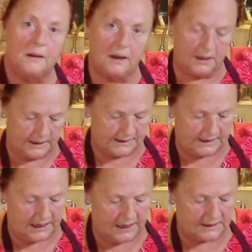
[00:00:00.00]
Can you
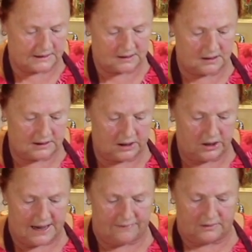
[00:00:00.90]
see
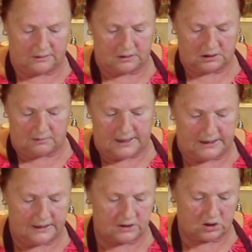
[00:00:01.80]
you have the little
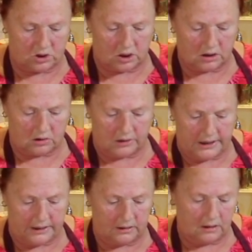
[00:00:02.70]
tomatoes, the dark
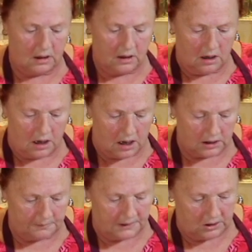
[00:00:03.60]
green
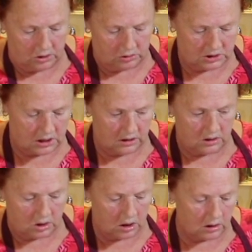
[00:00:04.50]
jalapenos, and the
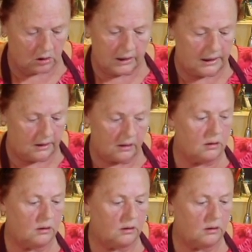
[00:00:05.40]
dark green